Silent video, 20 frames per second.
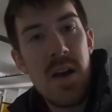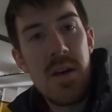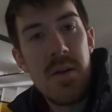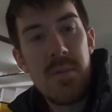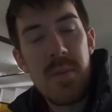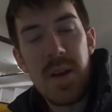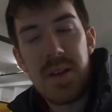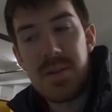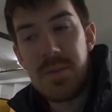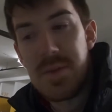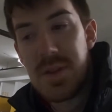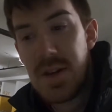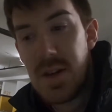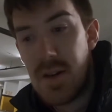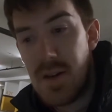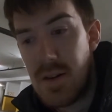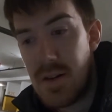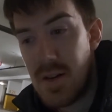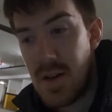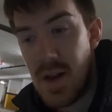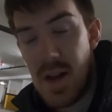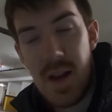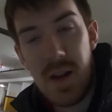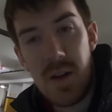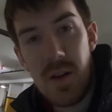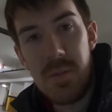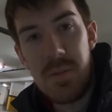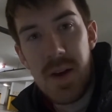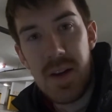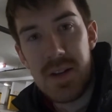make some dinner, and
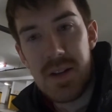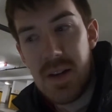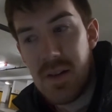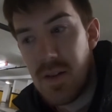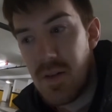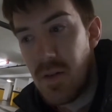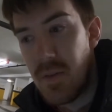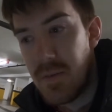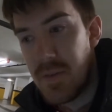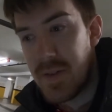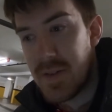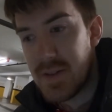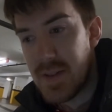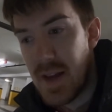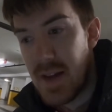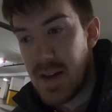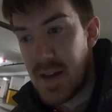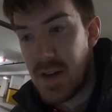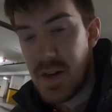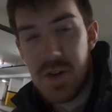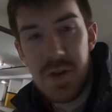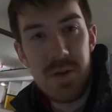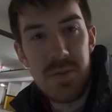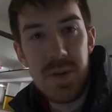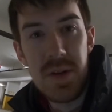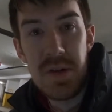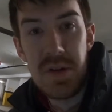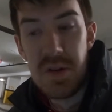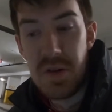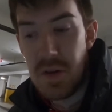come back down and hopefully sand it. It should
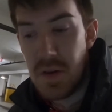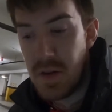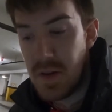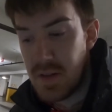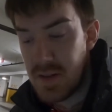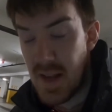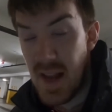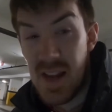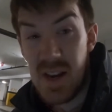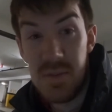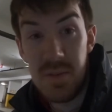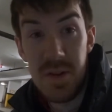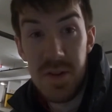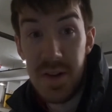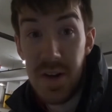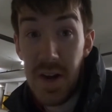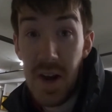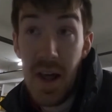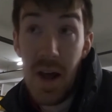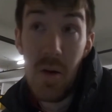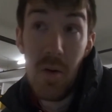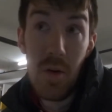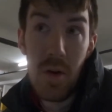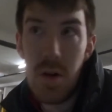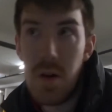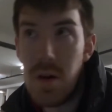be sandable in an hour.